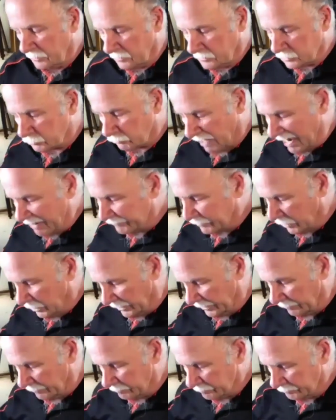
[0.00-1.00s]

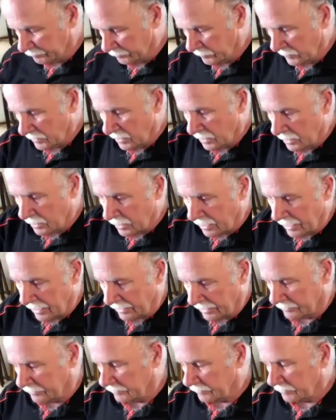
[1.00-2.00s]
traveling
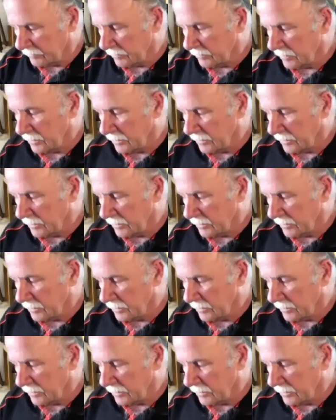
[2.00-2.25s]
and